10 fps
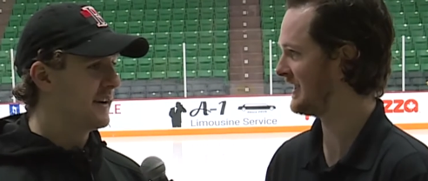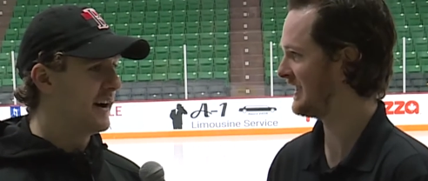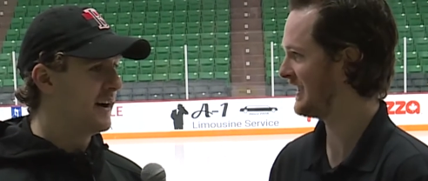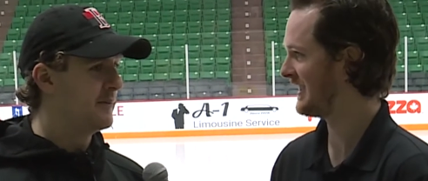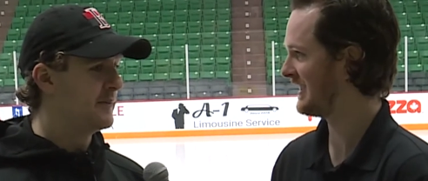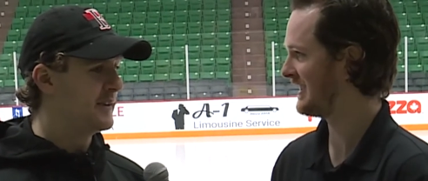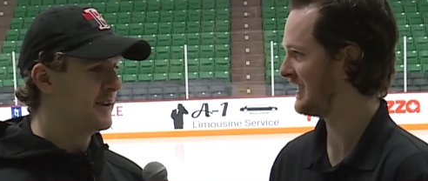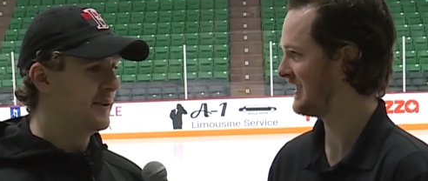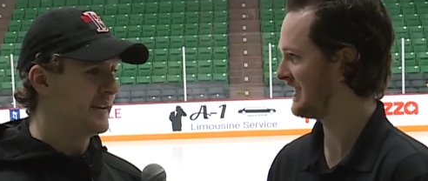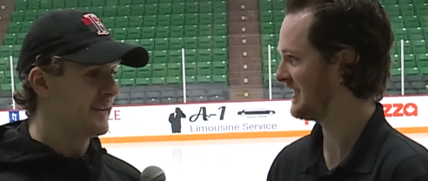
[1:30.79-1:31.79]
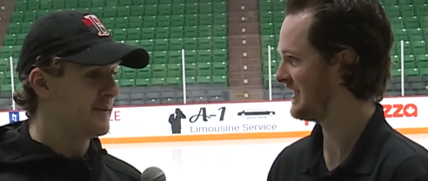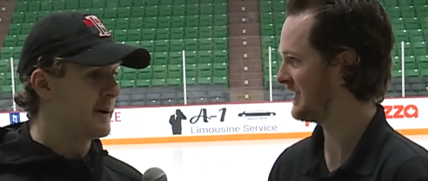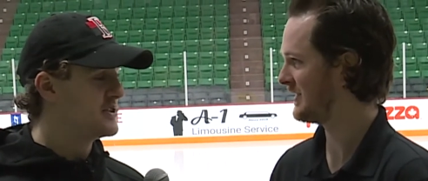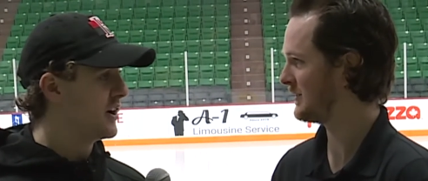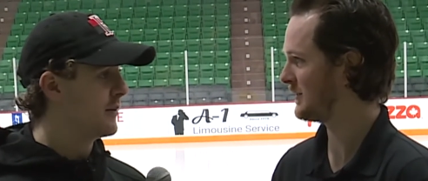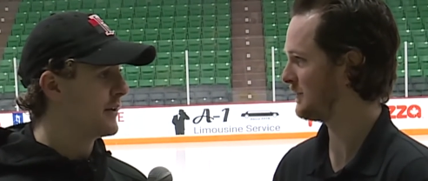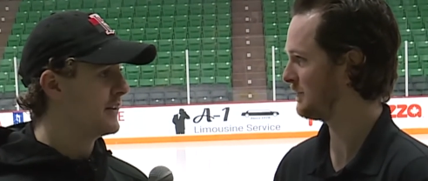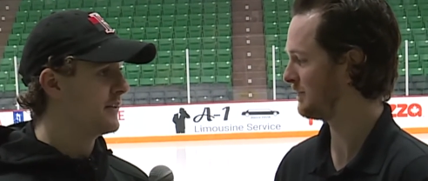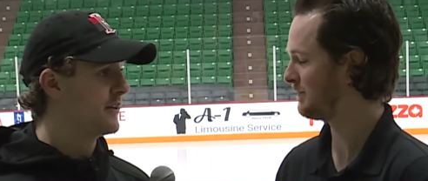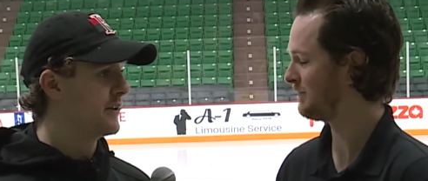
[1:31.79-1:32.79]
Speaker 1: Um, you know, that's, my job,
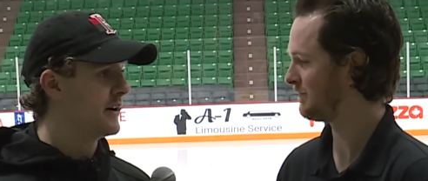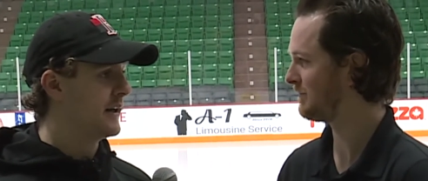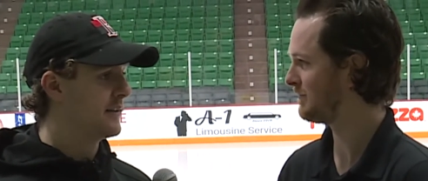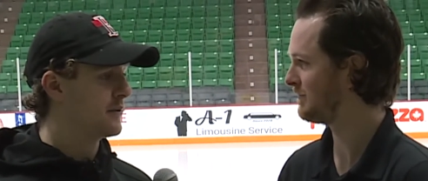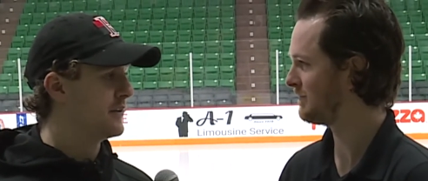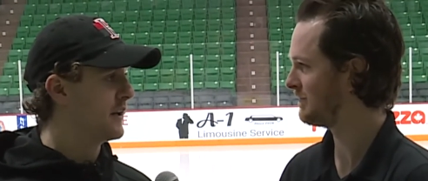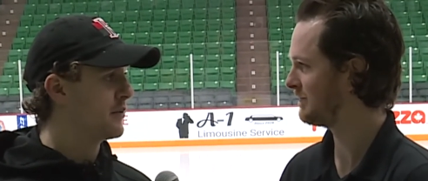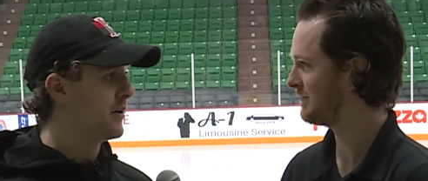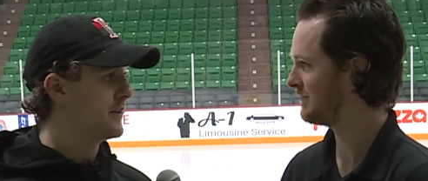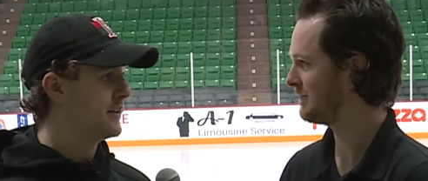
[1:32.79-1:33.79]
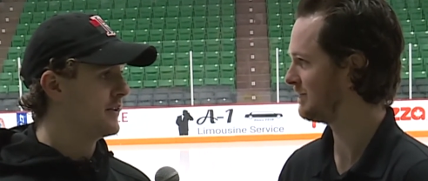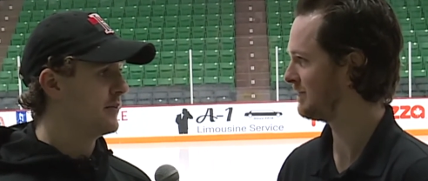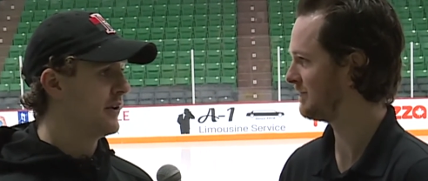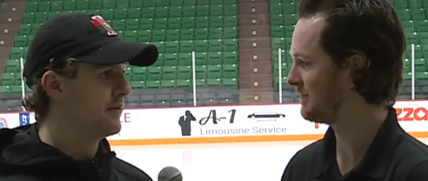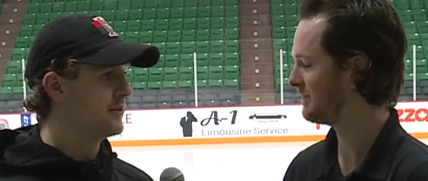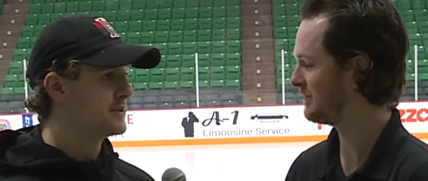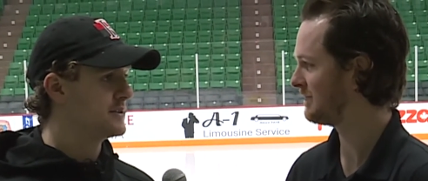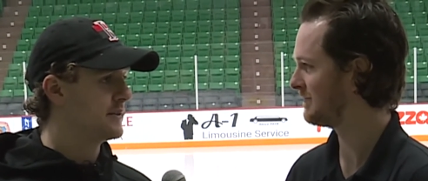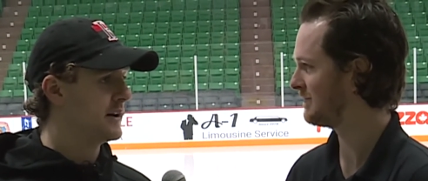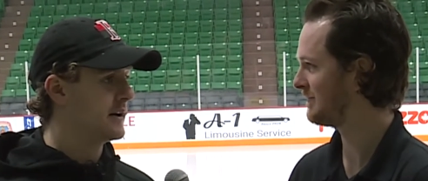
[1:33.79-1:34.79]
right? So uh, that's the reason they brought me in here to Belleville is
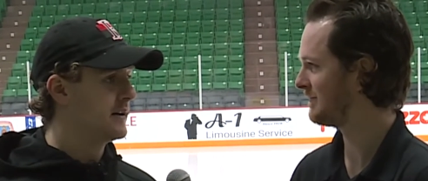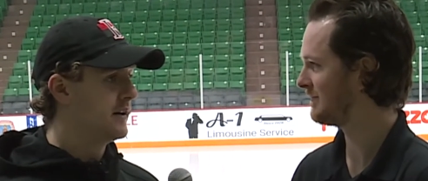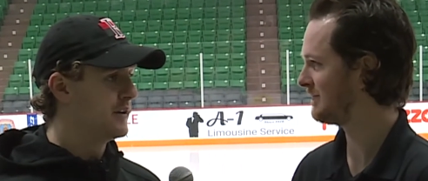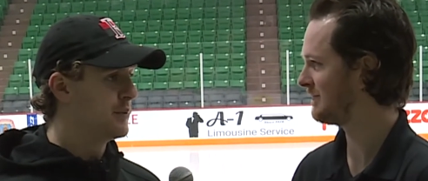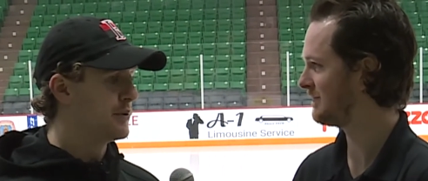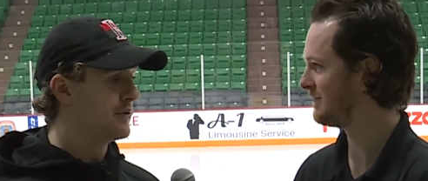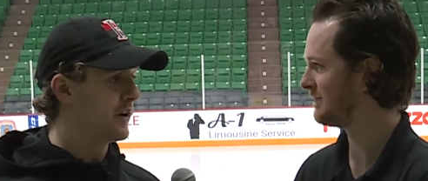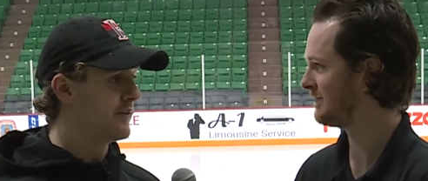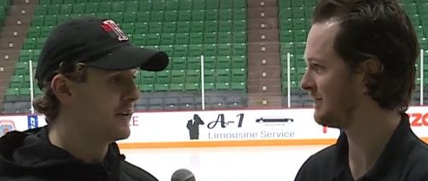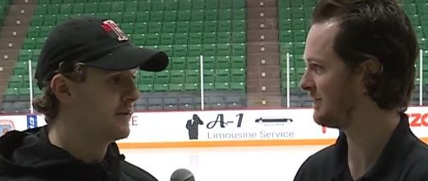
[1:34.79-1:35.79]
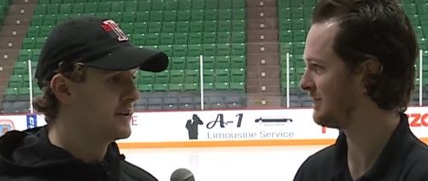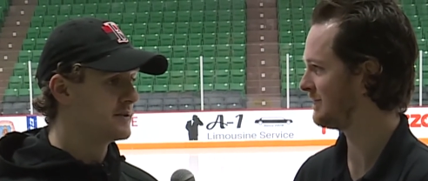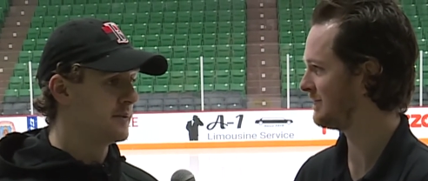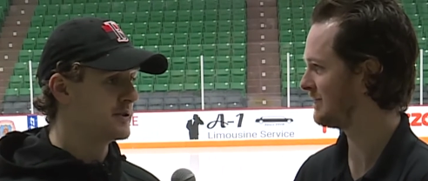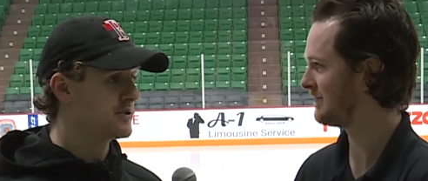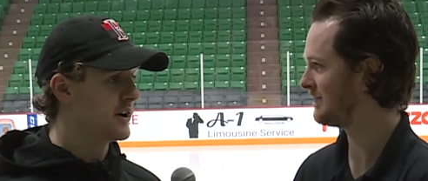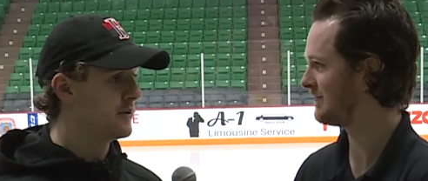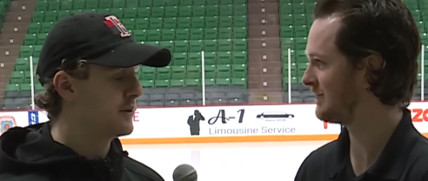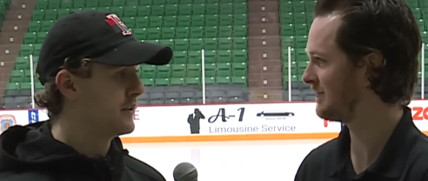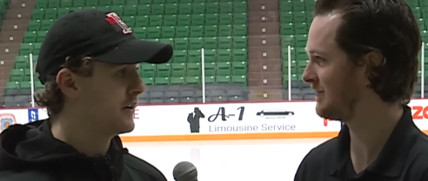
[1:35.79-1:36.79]
to uh, offensively. So I'm just trying to
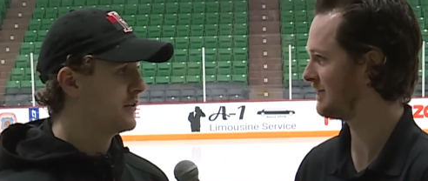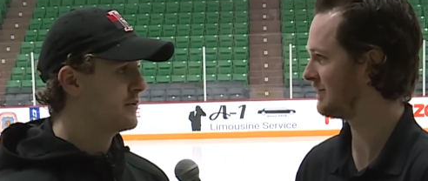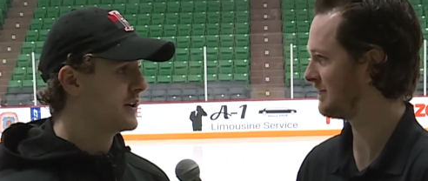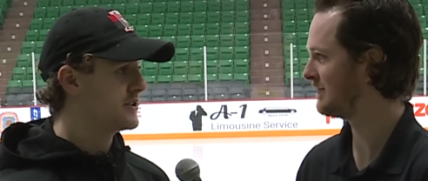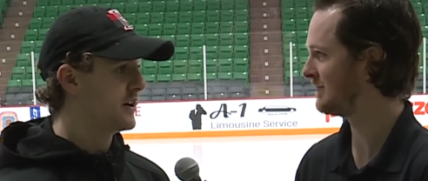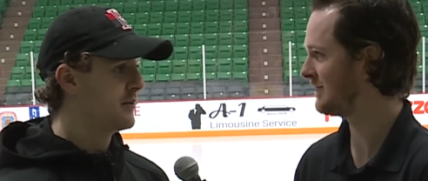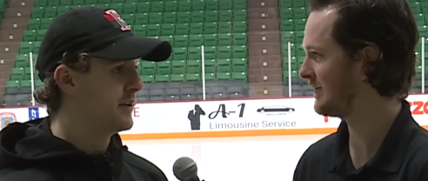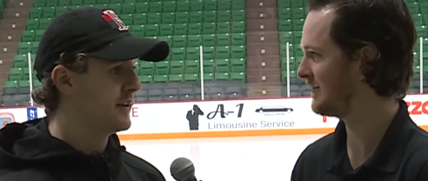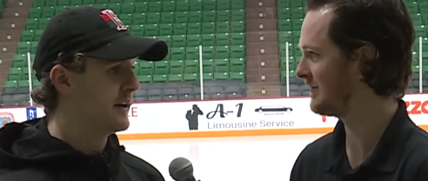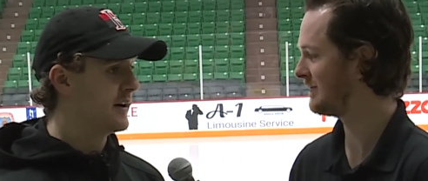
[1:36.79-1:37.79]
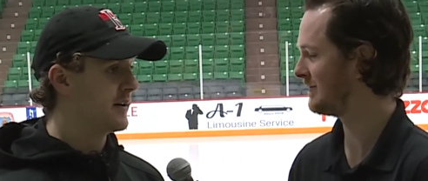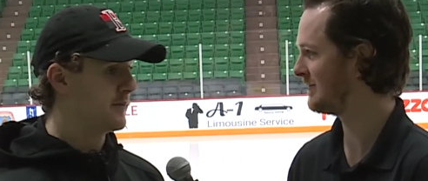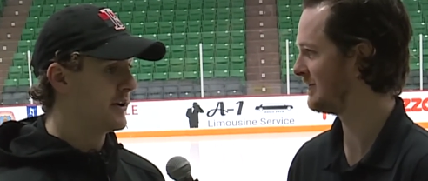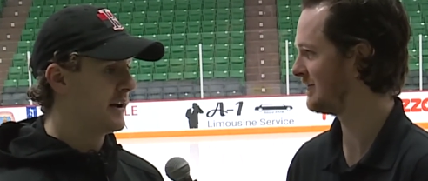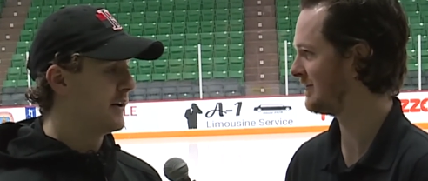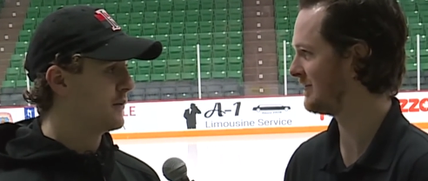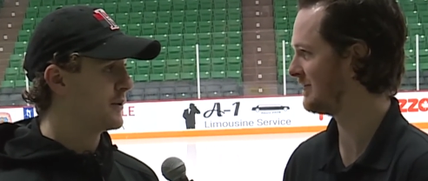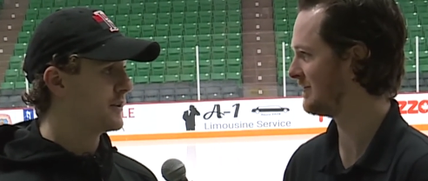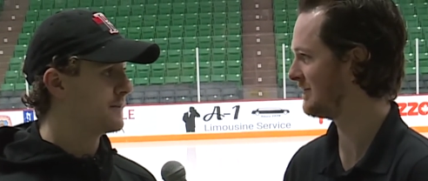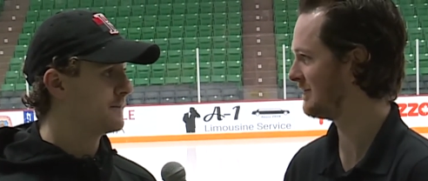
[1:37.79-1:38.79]
go out there and do my job, and uh, right now it's
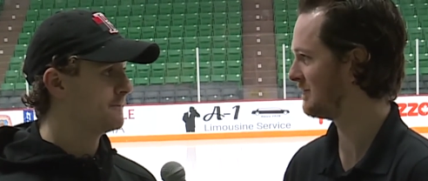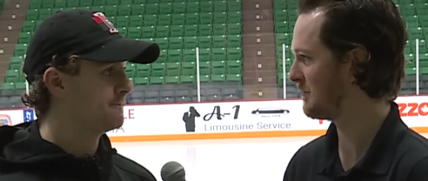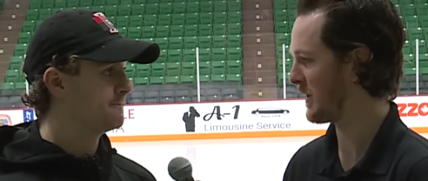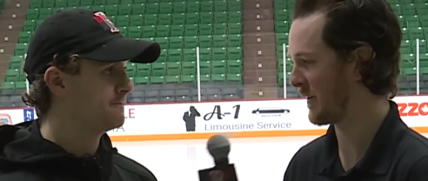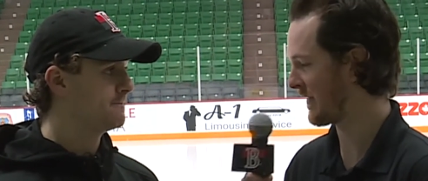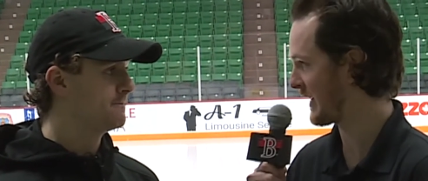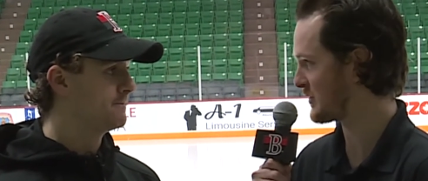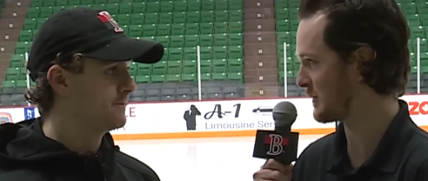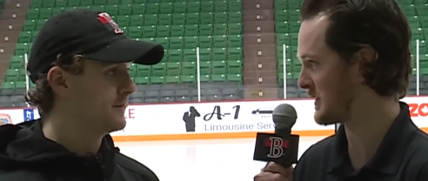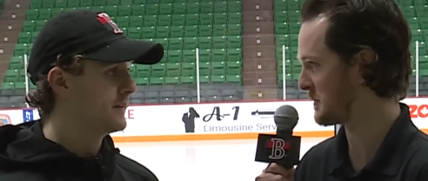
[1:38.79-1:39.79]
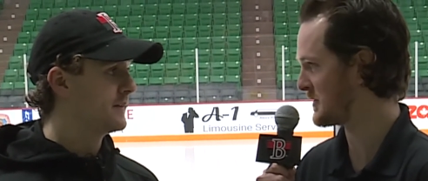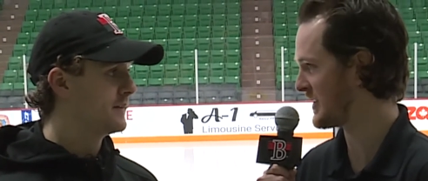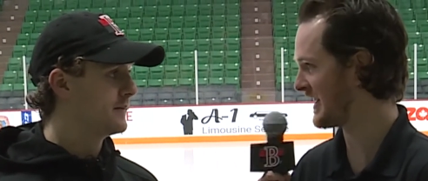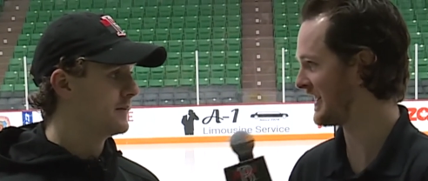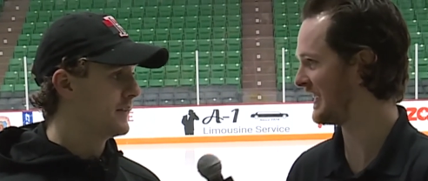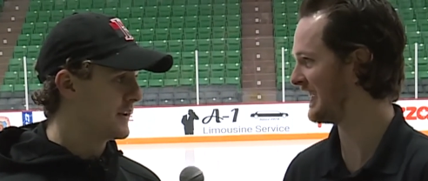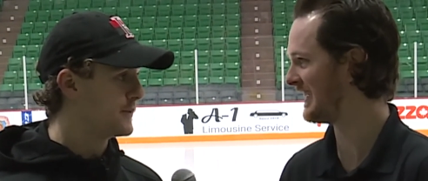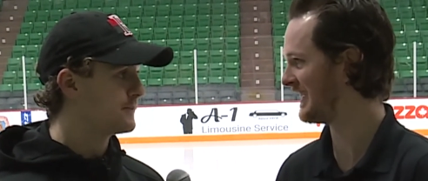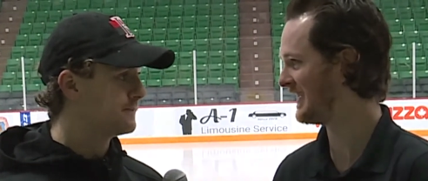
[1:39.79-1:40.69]
working. Perfect. Thanks very much. Appreciate
Speaker 2: it. Thank you.